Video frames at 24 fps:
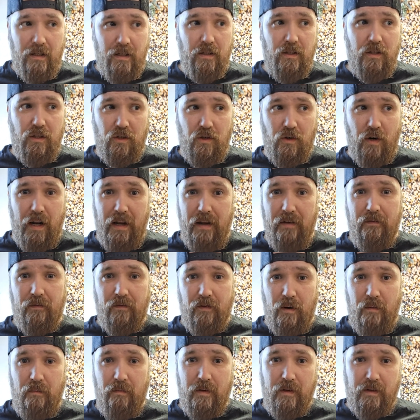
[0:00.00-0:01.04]
straight
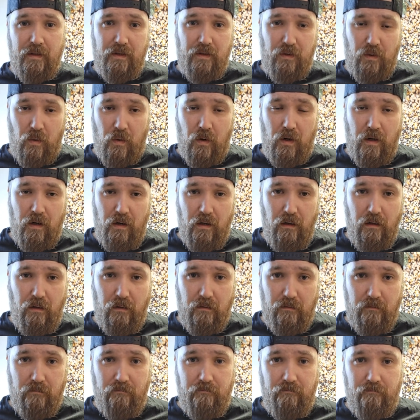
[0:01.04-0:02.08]
from the store,
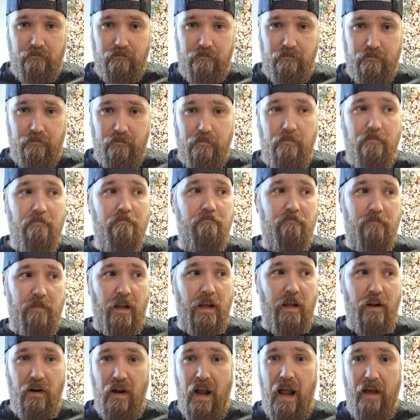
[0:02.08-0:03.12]

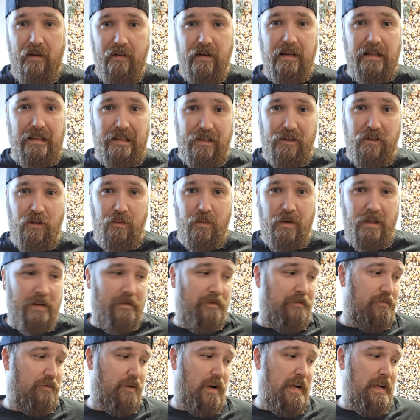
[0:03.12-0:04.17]
they are having a little bit of
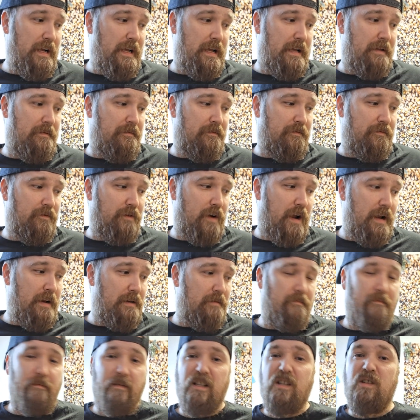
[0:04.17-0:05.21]
fret
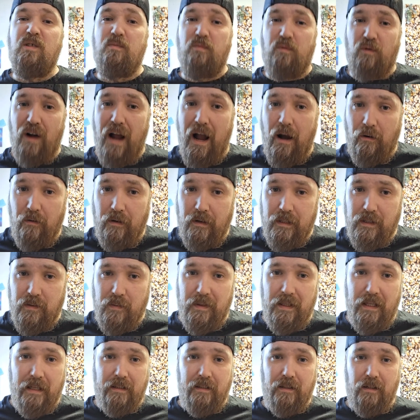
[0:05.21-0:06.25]
sprout, as we
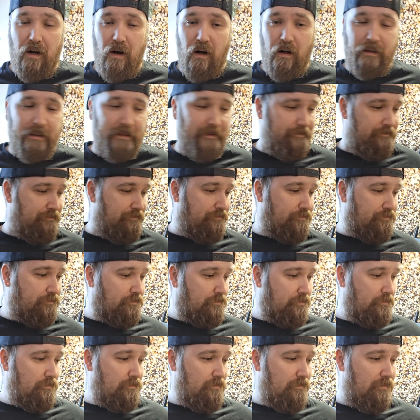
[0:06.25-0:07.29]
like to call it.
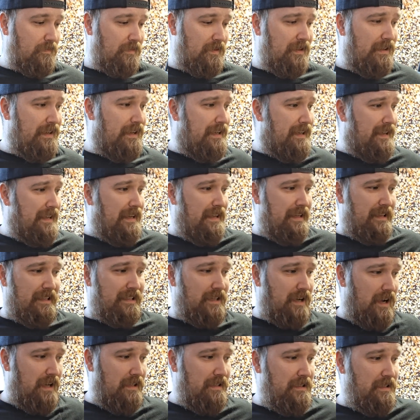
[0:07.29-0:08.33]
And it's
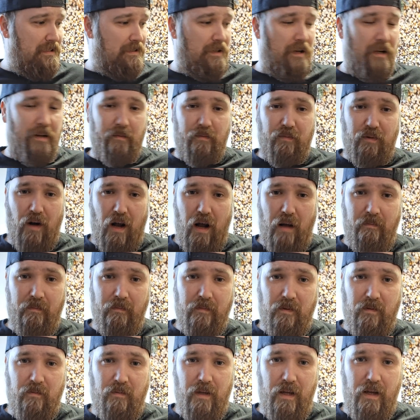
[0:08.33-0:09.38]
causing a lot of
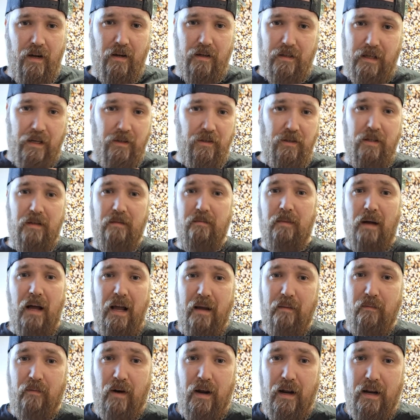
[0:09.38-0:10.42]
problems with players. I shouldn't buy
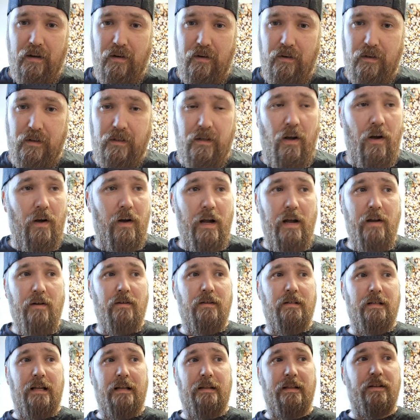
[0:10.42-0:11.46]
a brand new guitar. I
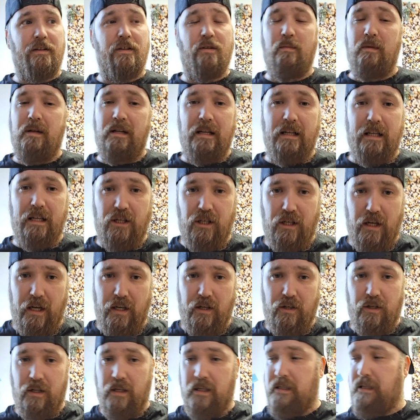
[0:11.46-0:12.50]
understand that humidity
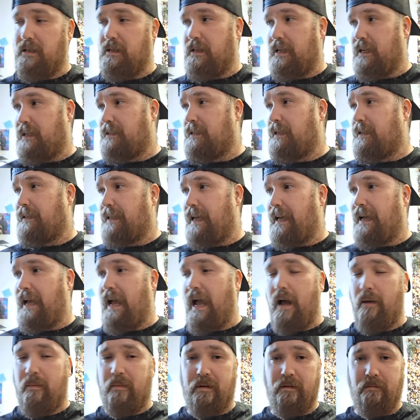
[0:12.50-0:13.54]
changes and things like that
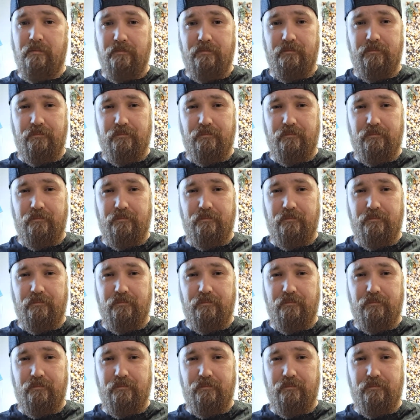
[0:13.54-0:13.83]
happen,